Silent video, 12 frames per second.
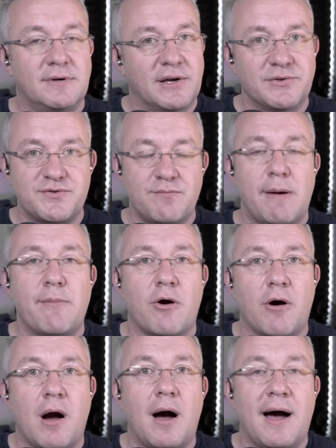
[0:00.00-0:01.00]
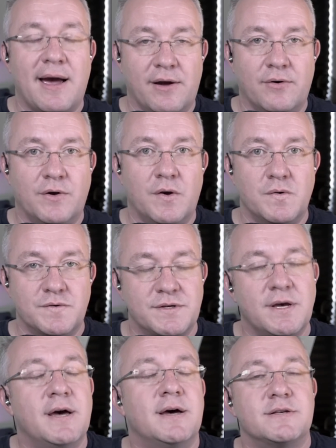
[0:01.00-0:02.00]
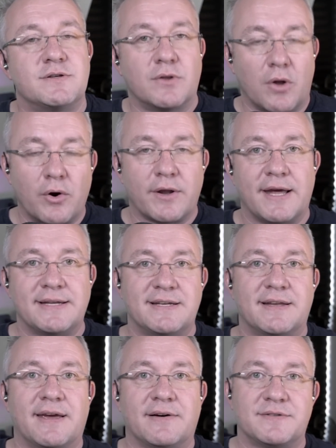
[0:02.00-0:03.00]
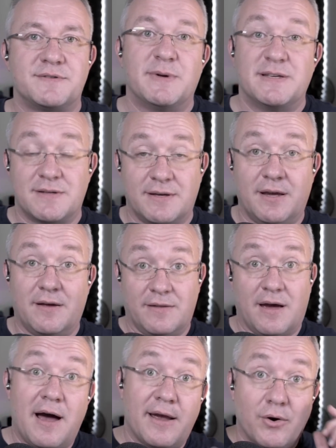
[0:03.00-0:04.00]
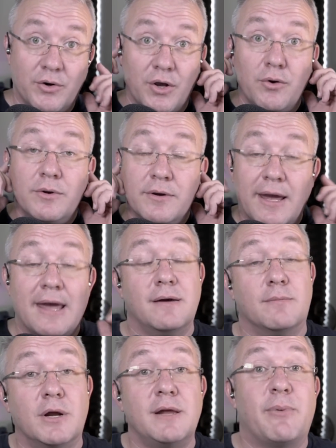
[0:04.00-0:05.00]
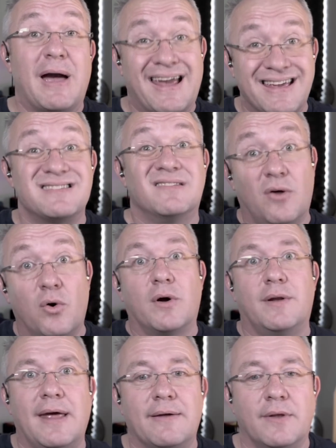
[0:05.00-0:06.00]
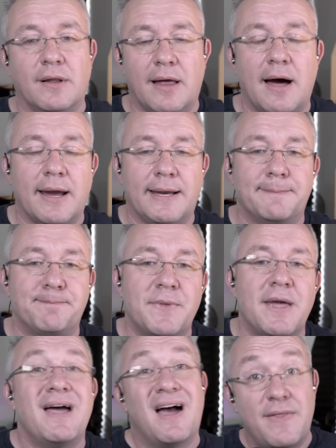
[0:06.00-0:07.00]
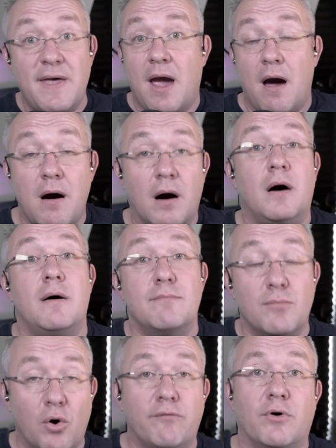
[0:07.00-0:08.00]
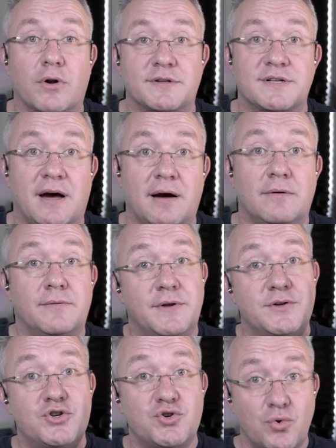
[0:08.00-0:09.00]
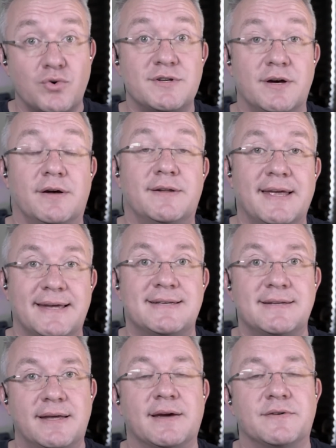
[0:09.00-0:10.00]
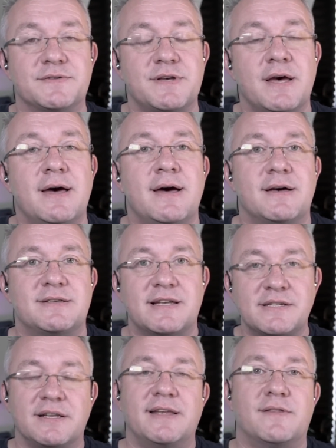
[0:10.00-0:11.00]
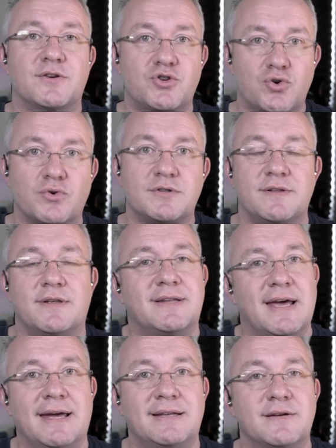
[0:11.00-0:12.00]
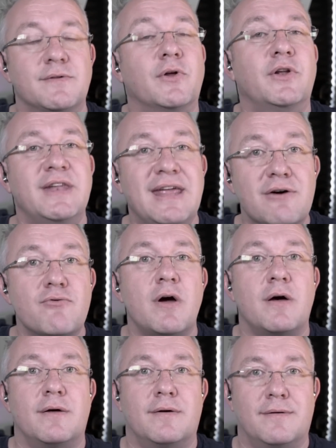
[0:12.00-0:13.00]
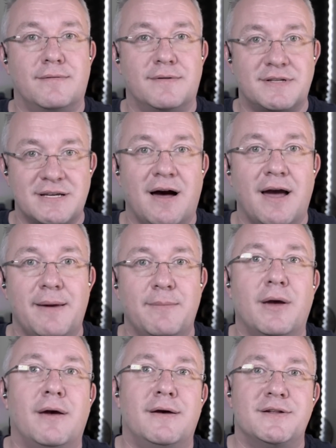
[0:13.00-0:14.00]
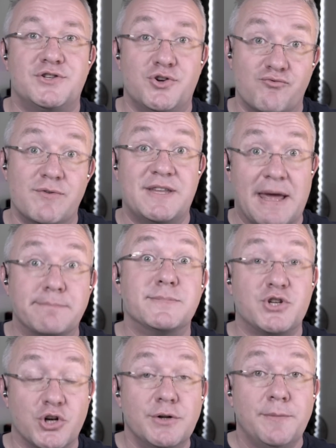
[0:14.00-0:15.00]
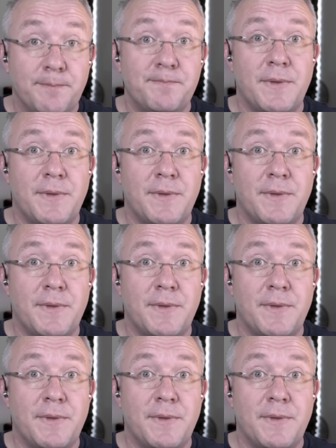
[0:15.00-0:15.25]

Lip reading: Gilts, remember, are IOUs. So longer dated gilts means that the IOU, you get your money back, it's longer down the line. And they are more volatile than shorter dated gilts. Essentially, the shorter the date, the nearer the time to redemption.